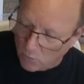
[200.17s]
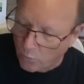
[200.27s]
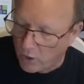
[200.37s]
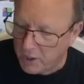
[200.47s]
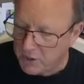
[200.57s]

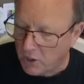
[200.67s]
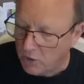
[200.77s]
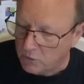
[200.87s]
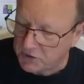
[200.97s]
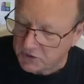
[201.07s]
where it
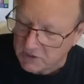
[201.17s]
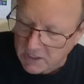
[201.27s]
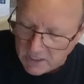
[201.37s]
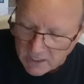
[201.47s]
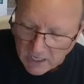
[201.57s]
goes.
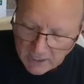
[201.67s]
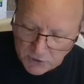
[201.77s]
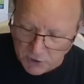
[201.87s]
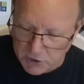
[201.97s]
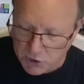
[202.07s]
I
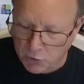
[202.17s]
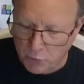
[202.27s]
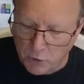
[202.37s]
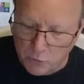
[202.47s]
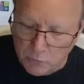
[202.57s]
took a
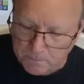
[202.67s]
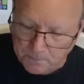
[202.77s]
screw